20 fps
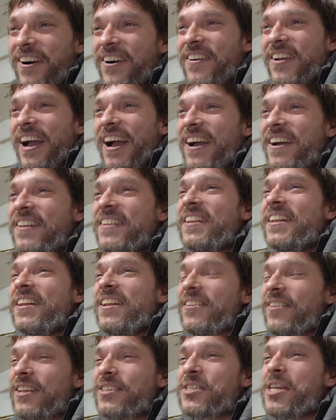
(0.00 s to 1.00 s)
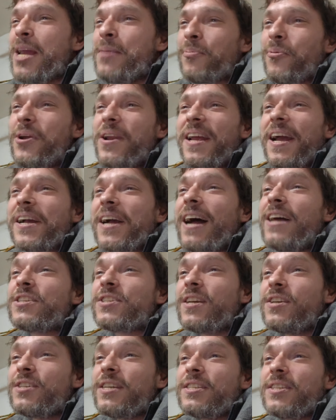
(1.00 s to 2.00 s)
okay. Let's keep reading it,
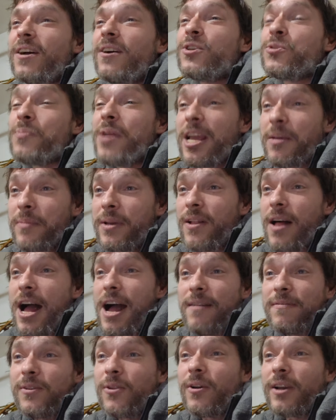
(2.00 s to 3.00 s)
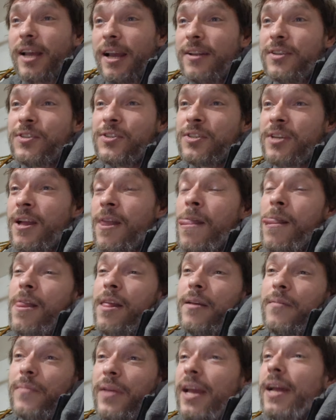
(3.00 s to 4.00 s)
guys, because it does make me laugh. Look, it's,
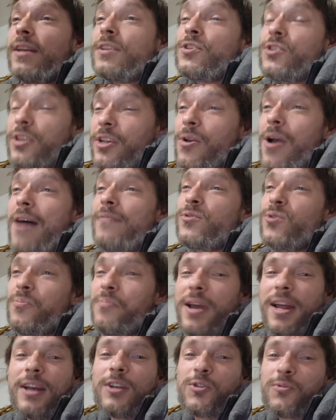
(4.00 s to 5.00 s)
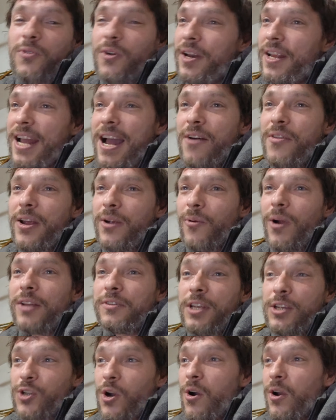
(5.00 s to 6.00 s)
it's, you have to admit, it's funny how they
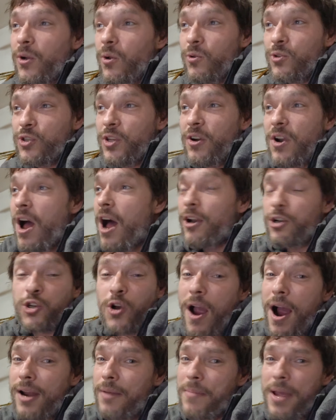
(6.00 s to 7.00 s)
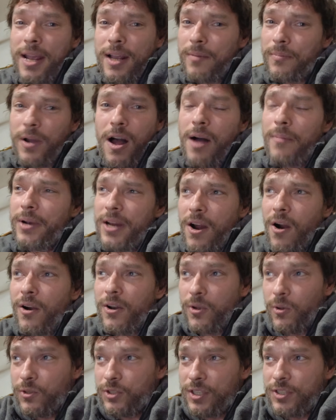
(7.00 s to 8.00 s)
write these articles. They're not trying to make them comedy
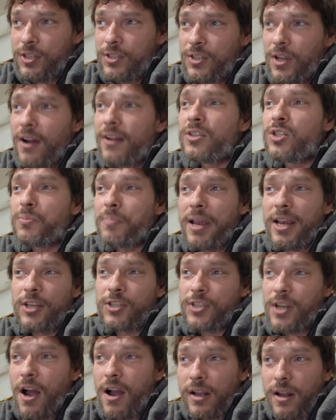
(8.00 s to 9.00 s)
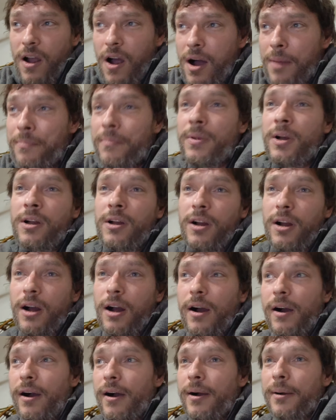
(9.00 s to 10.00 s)
articles. This is on space.com.
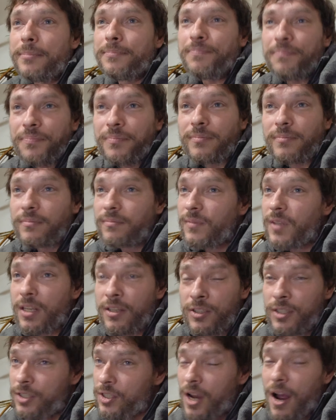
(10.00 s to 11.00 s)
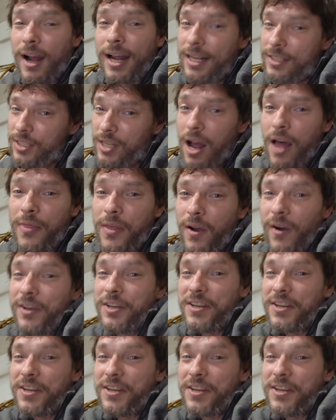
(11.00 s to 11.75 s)
Um, it's not, it's not the